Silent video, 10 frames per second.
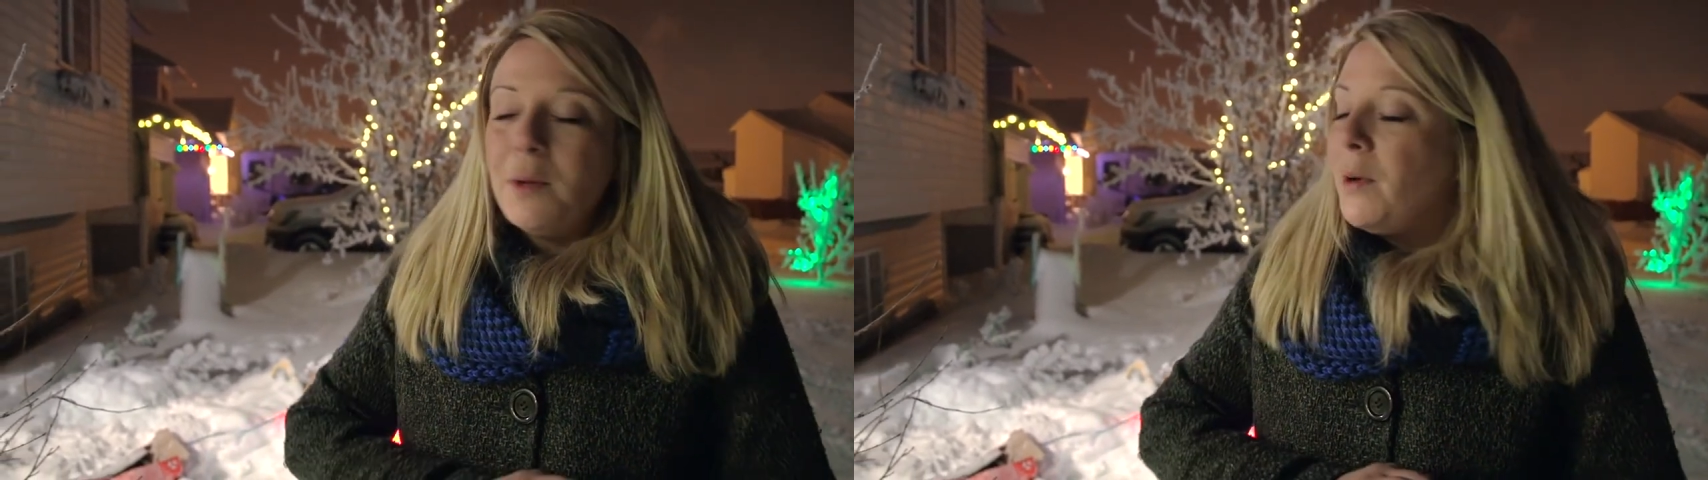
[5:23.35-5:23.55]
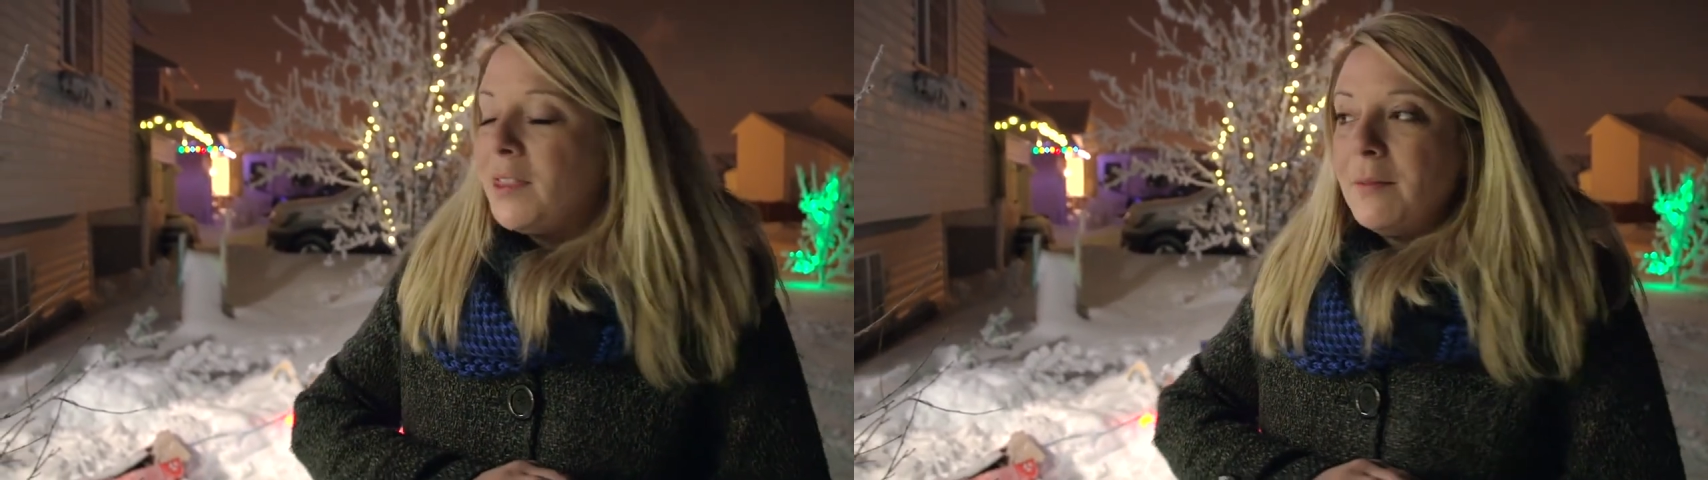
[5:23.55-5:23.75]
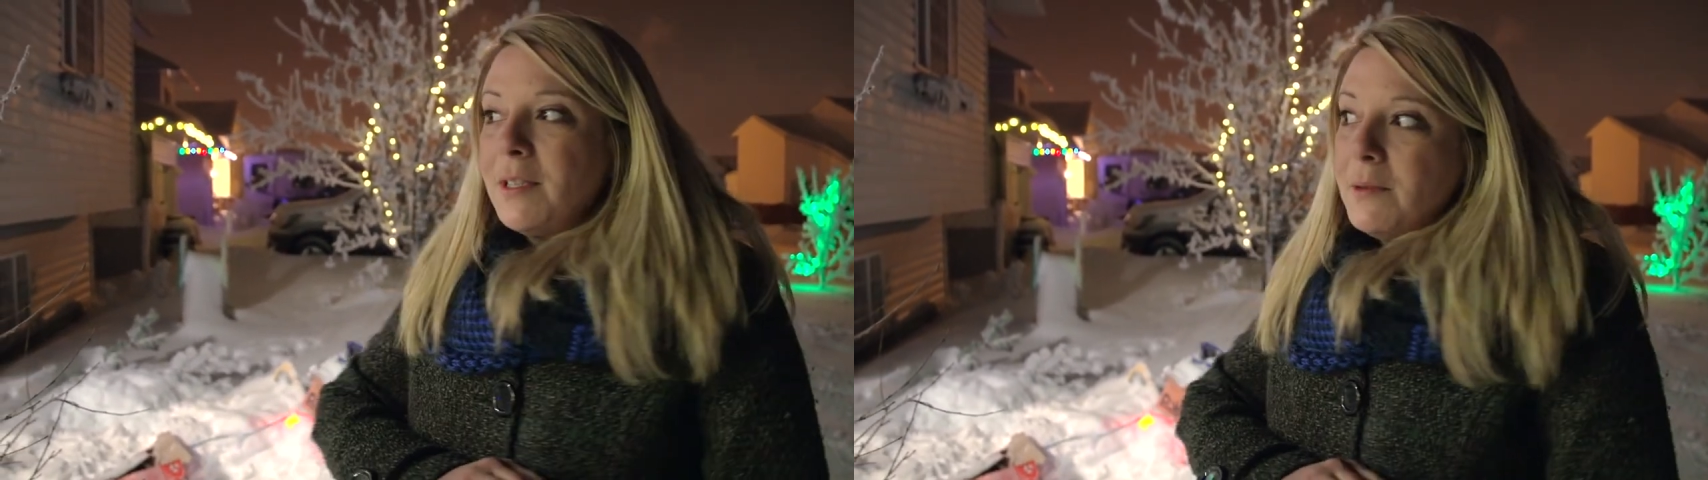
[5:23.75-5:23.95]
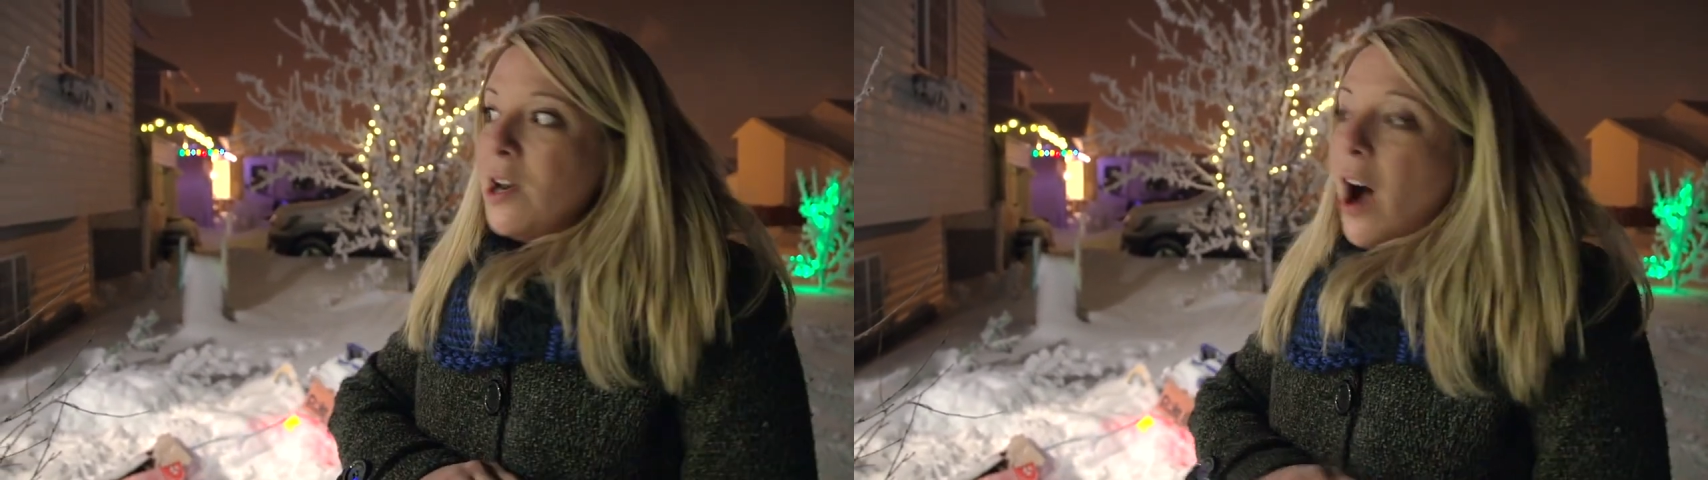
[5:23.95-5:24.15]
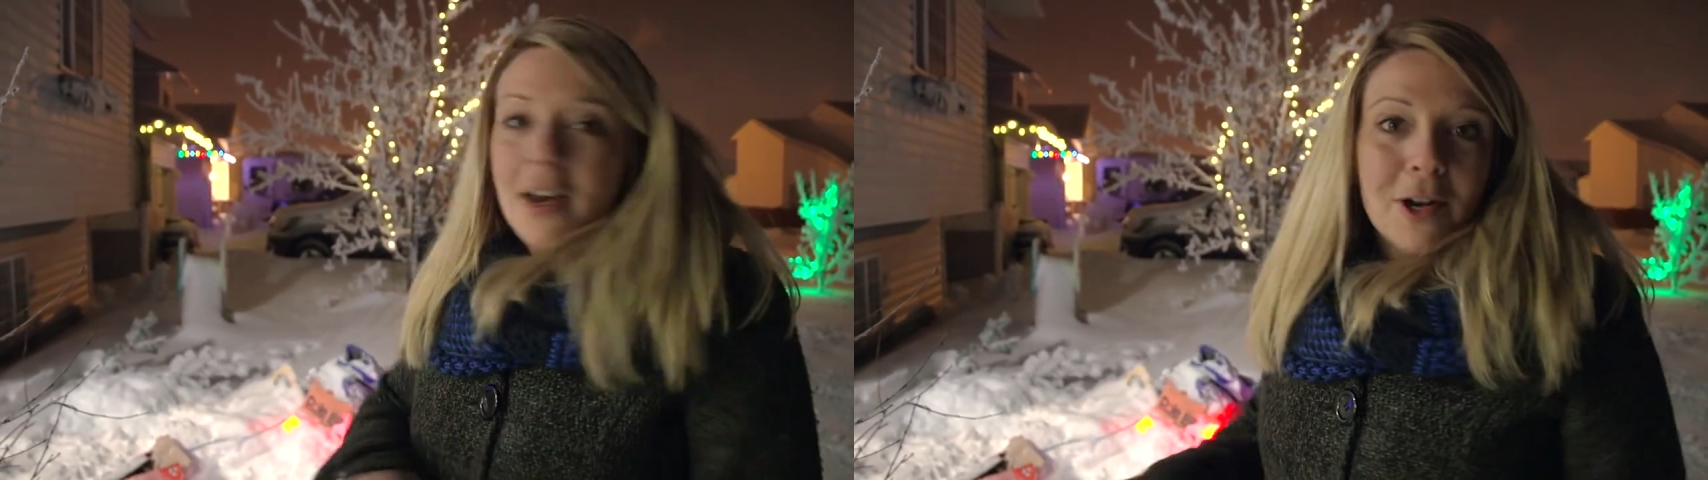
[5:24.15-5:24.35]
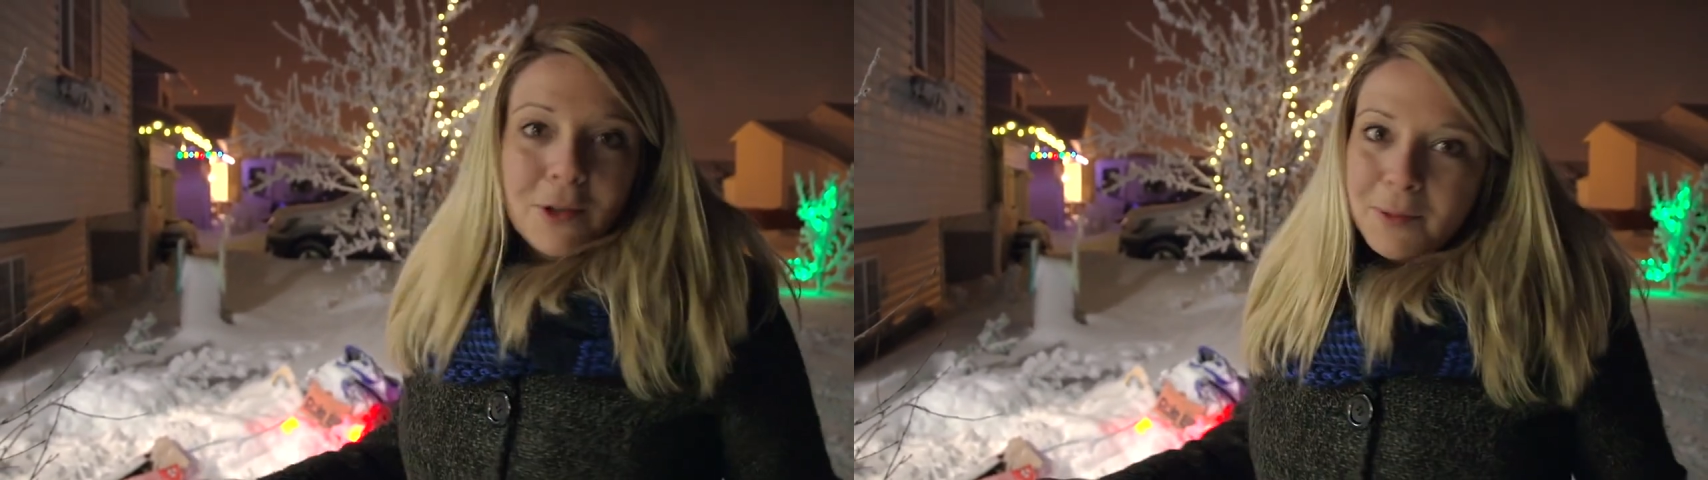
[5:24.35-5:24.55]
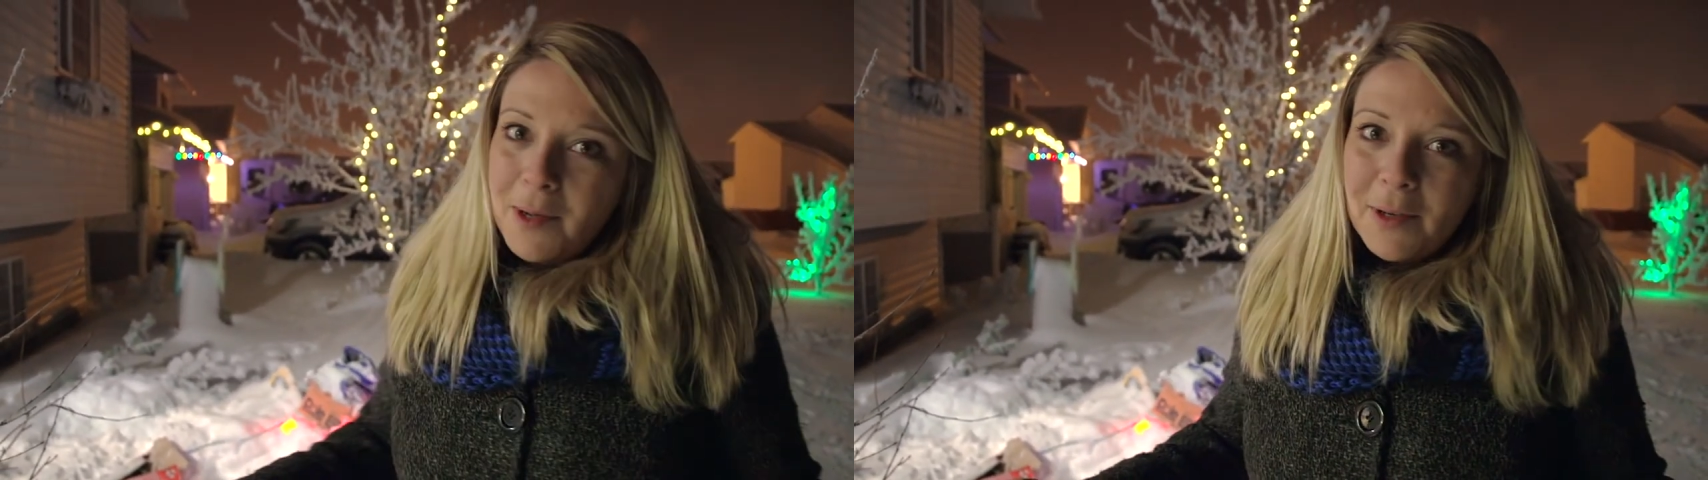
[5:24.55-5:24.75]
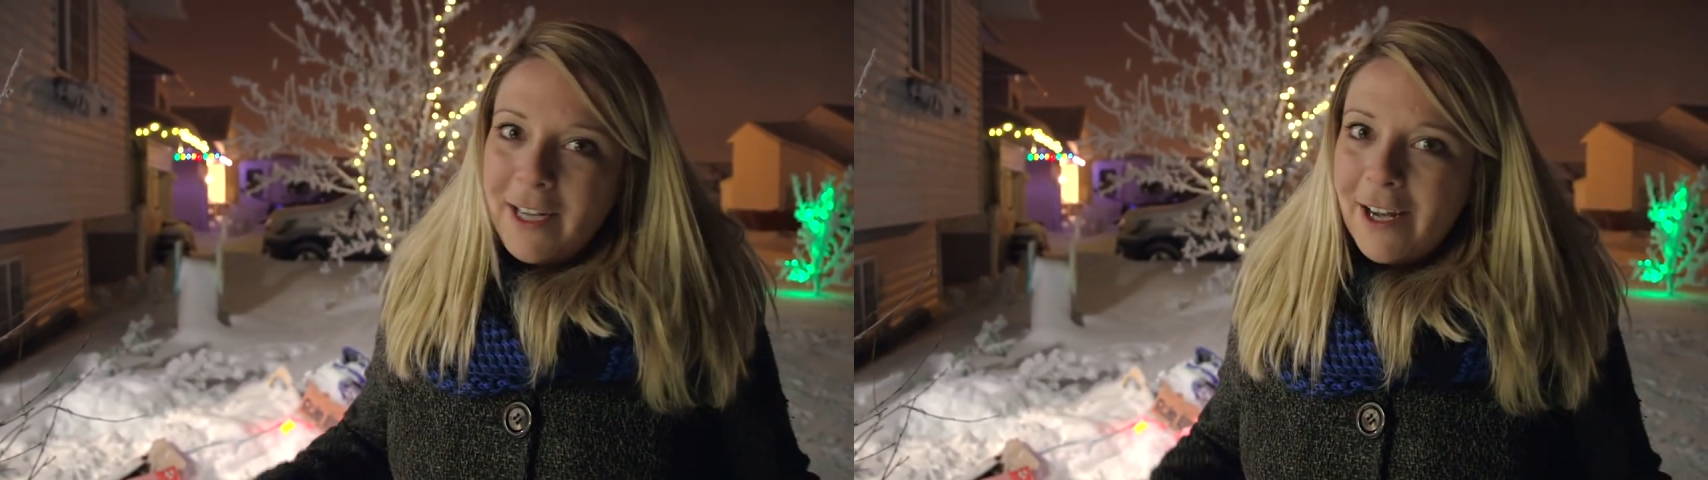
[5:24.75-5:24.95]
We want them to not know that
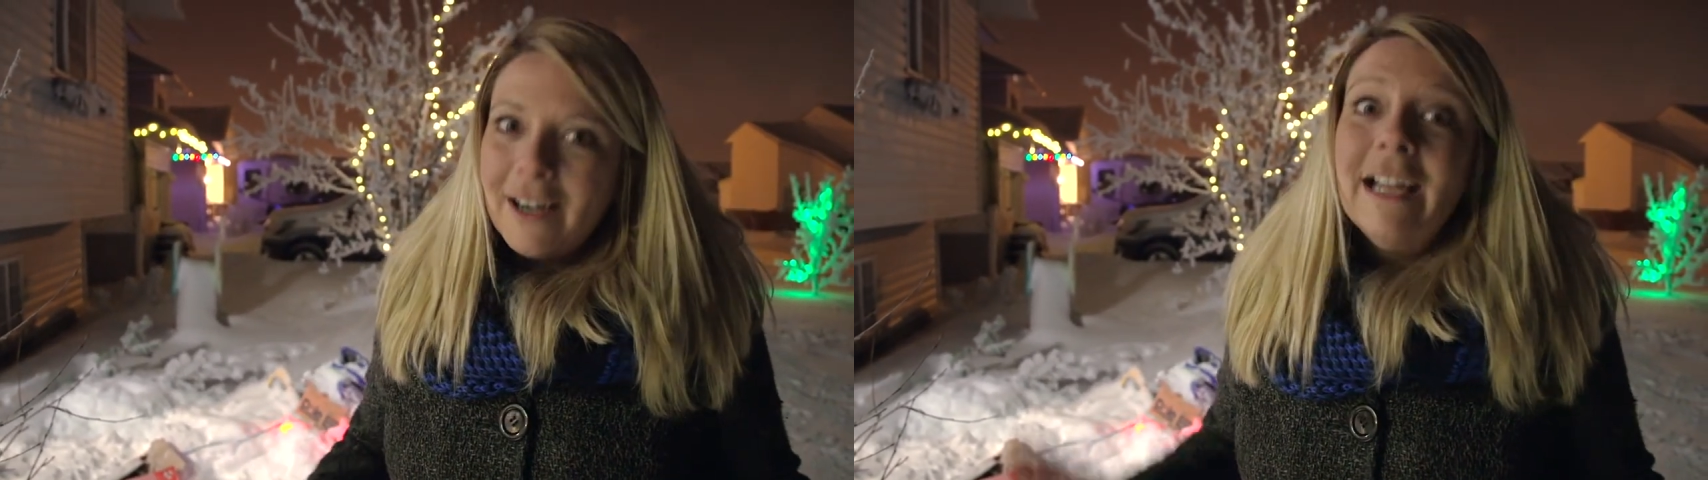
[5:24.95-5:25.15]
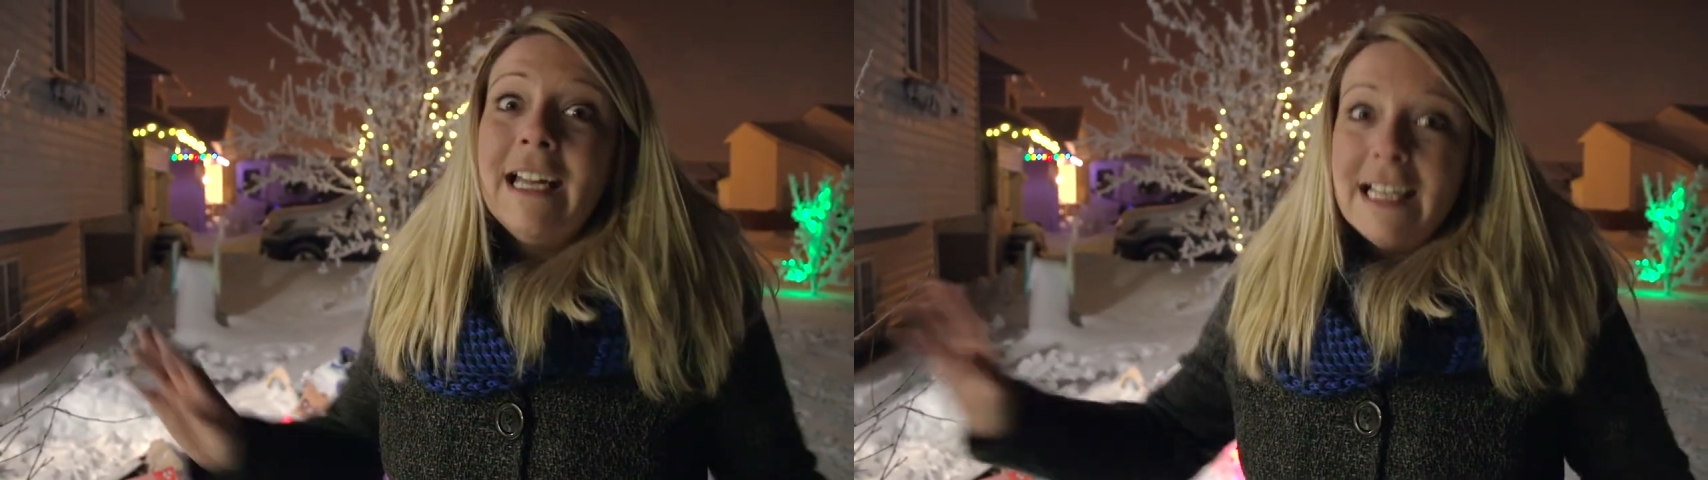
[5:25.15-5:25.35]
we were here